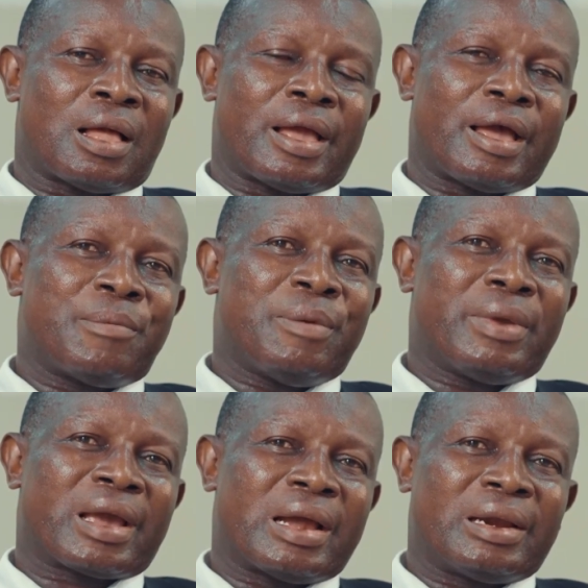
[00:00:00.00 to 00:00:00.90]
I am a
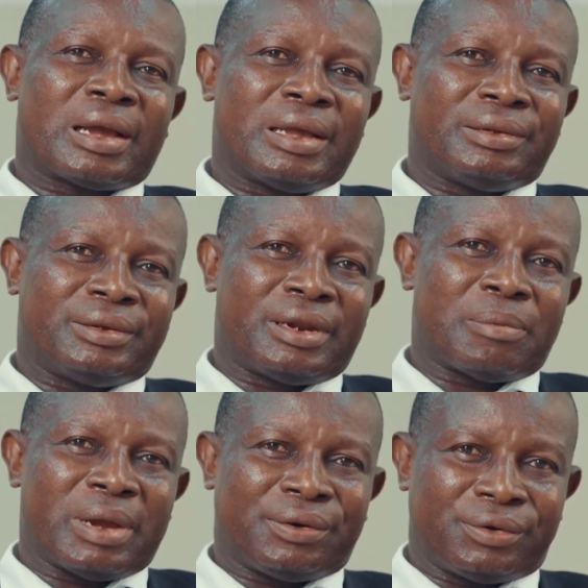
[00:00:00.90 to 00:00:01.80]
mechanical engineer
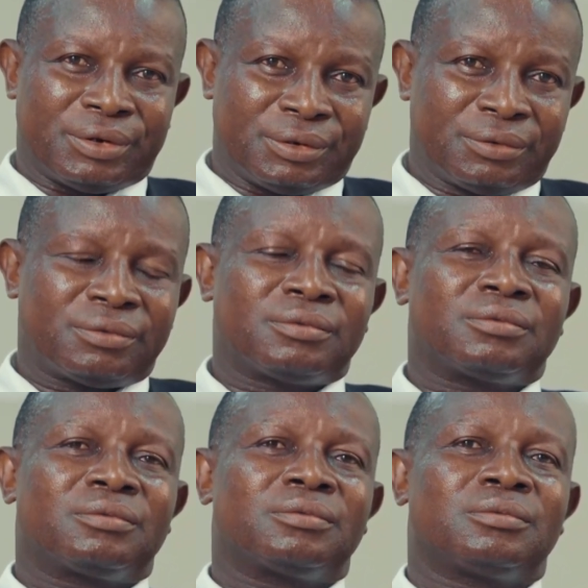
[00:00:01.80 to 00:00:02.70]
by training.
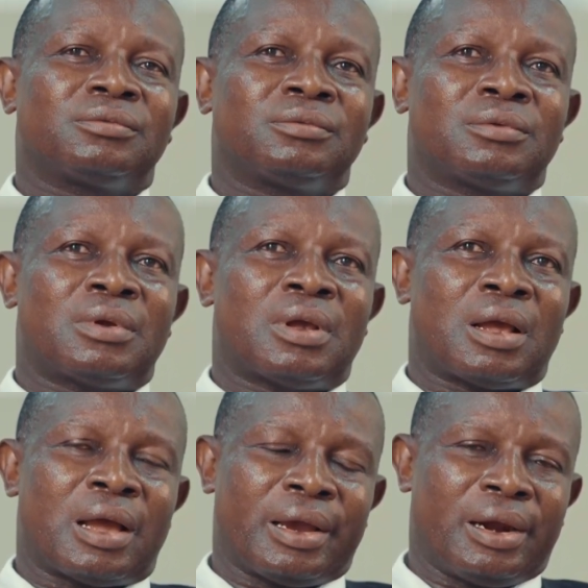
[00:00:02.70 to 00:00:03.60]

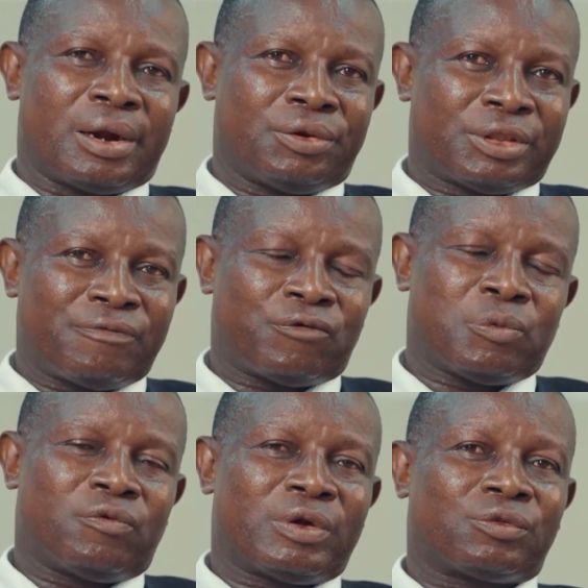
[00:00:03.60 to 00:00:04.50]
I graduated from
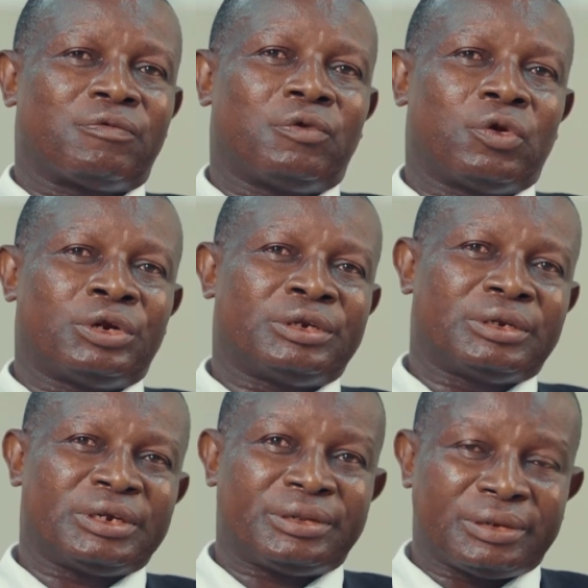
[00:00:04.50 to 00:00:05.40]
University of Ilorin in
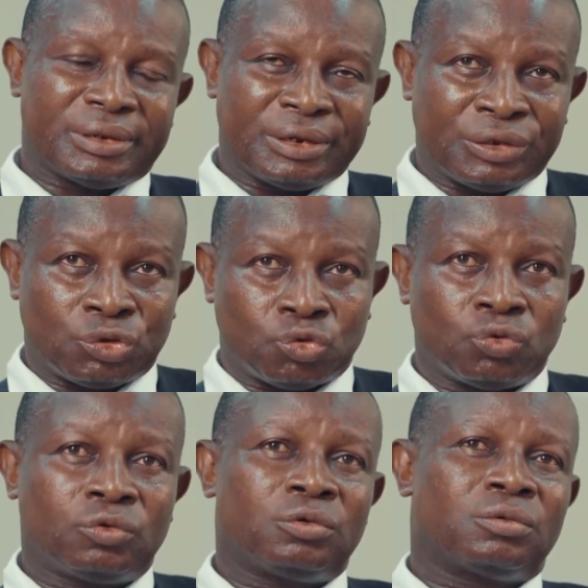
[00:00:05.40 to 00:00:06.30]

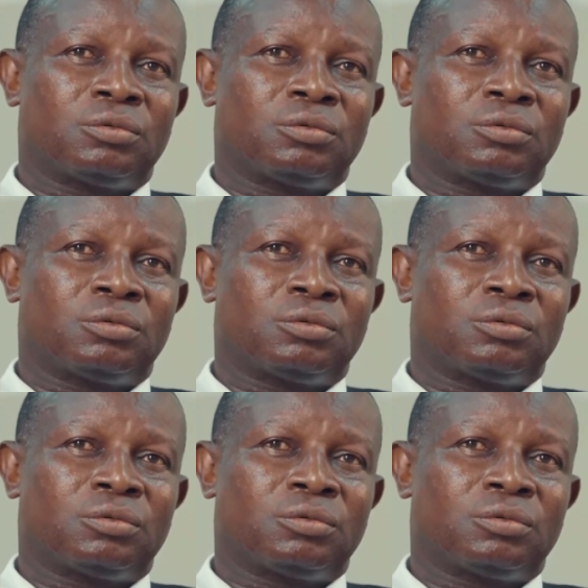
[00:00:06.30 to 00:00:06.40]
1992,